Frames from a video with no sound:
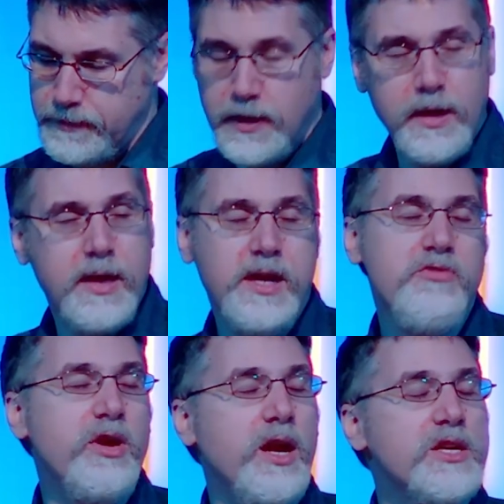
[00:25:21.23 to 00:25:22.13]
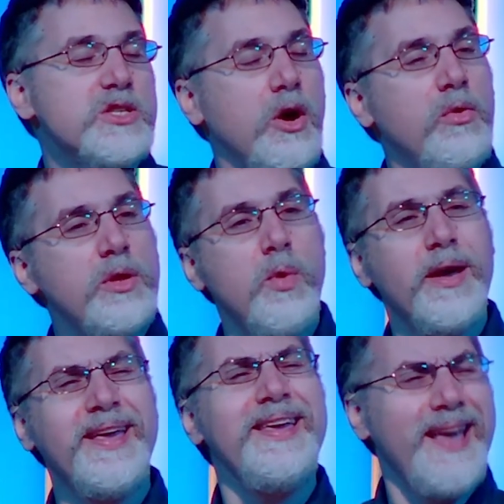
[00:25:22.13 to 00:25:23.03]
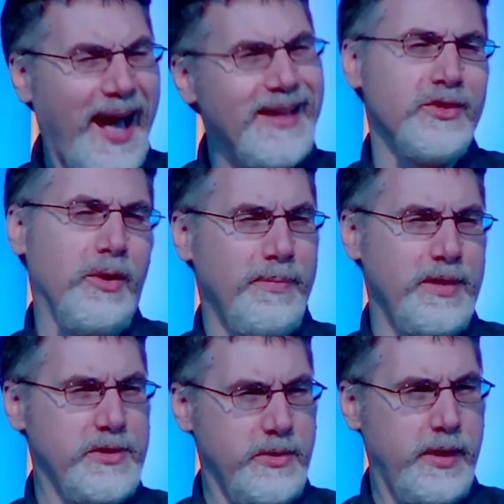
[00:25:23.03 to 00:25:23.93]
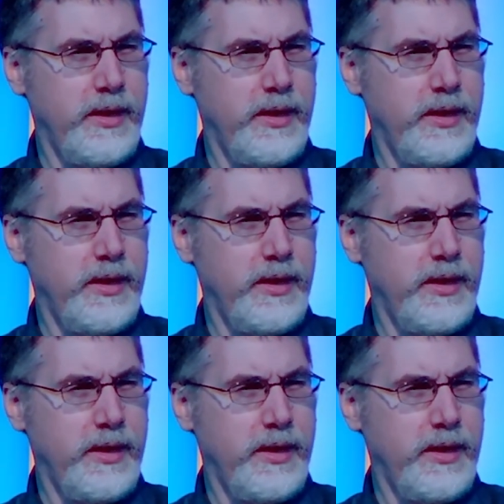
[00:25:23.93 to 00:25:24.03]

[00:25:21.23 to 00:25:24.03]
He realized not only what he had not been doing,